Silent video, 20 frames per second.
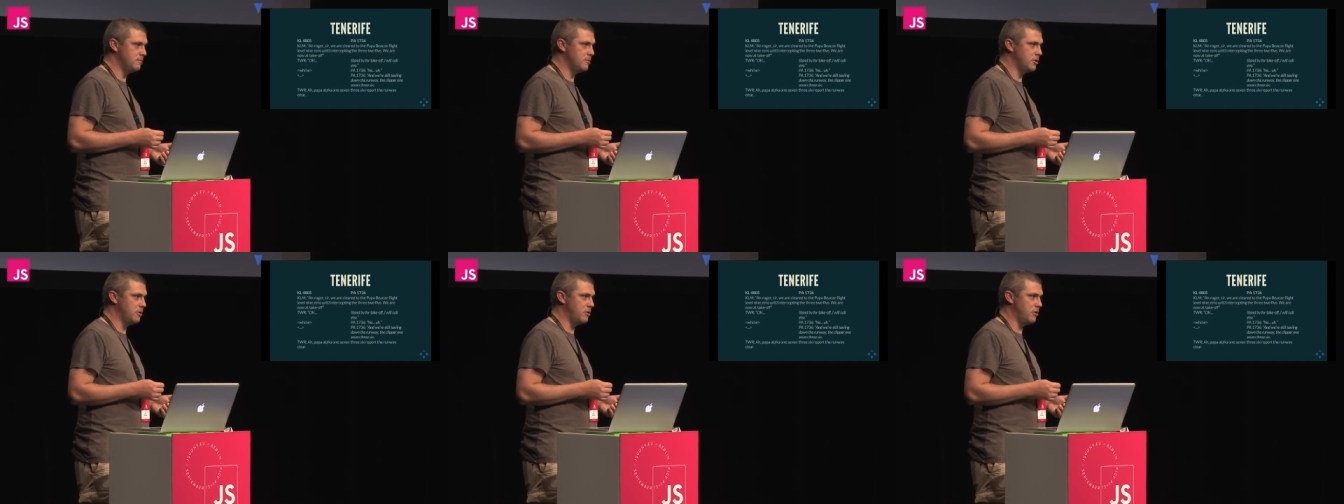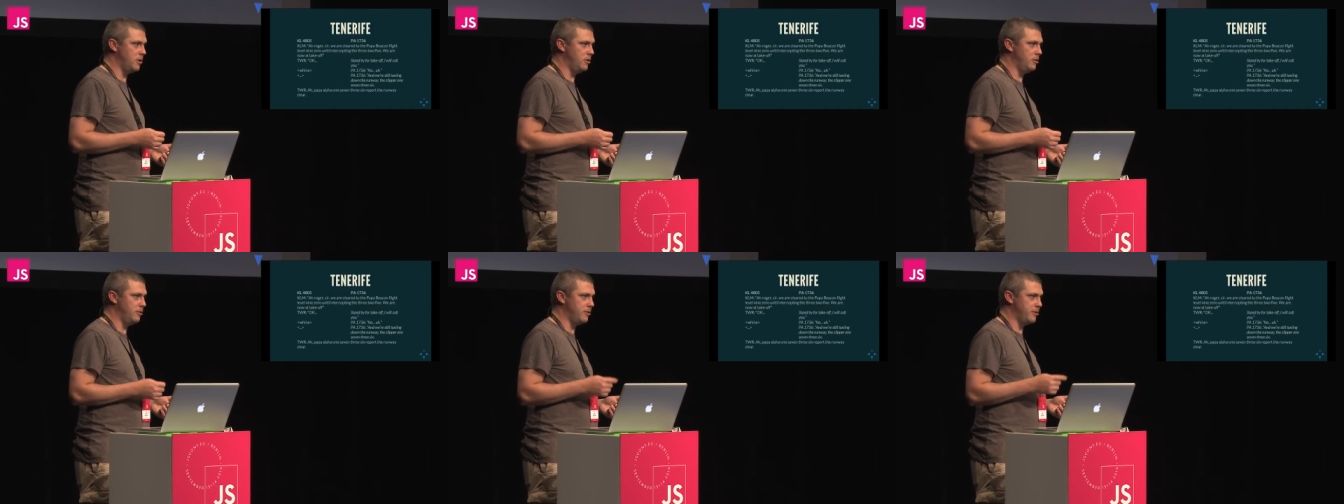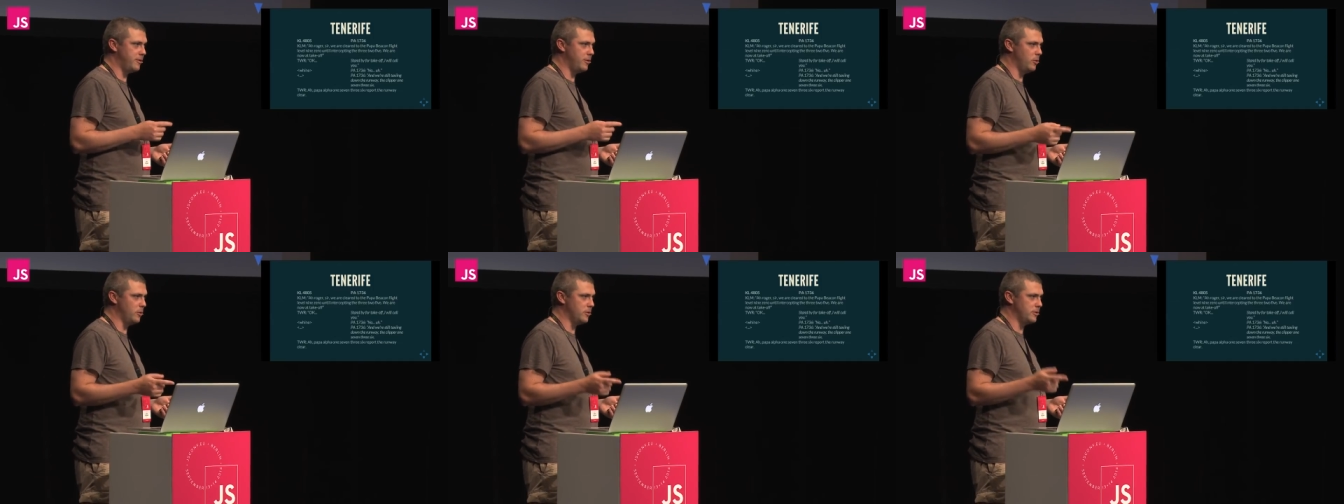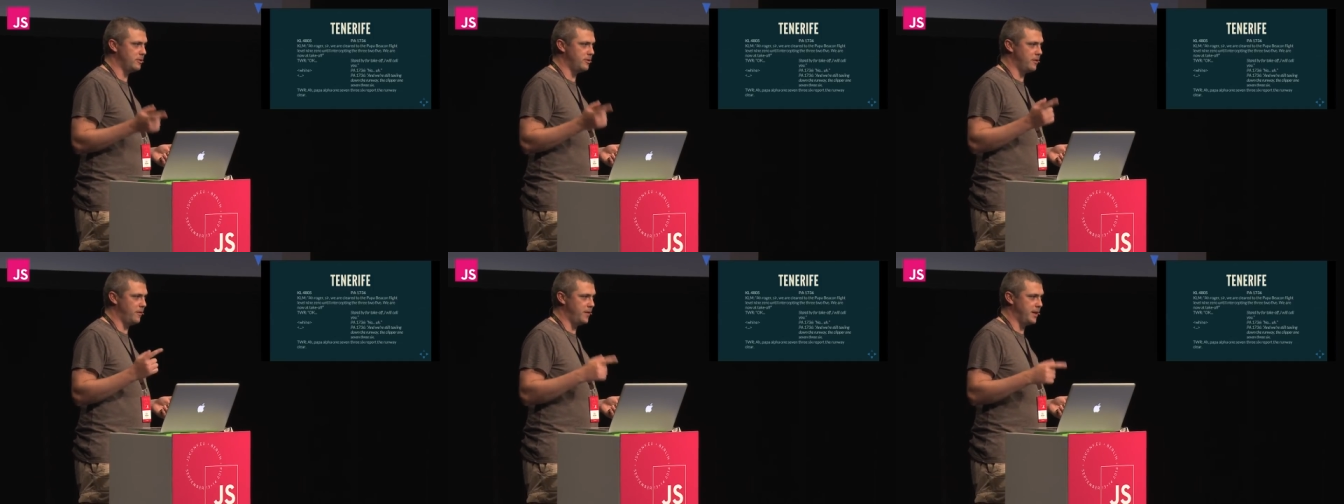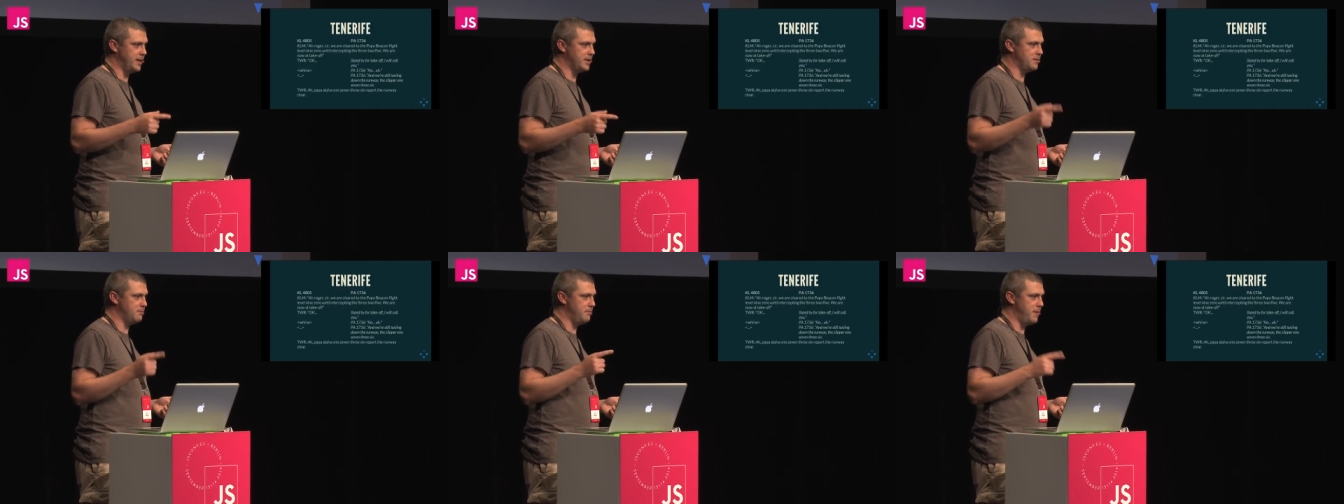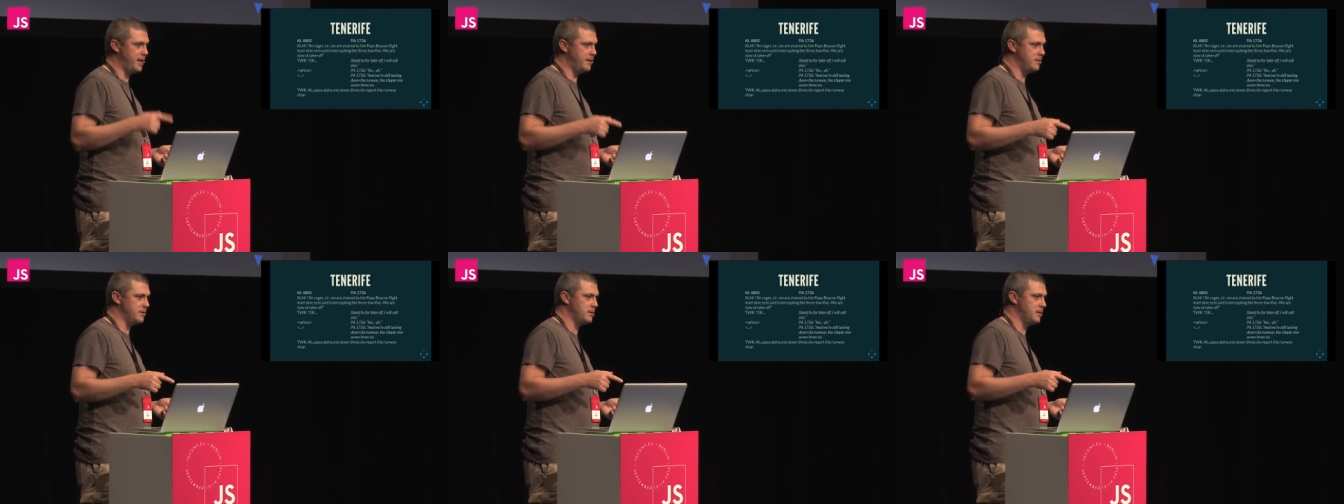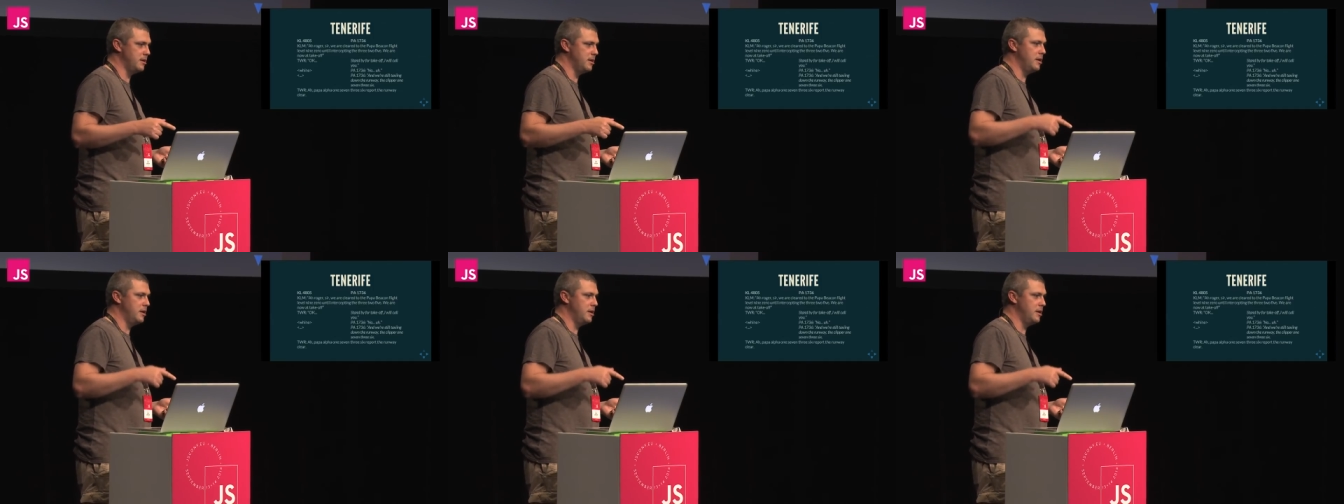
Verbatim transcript: crew thought that this meant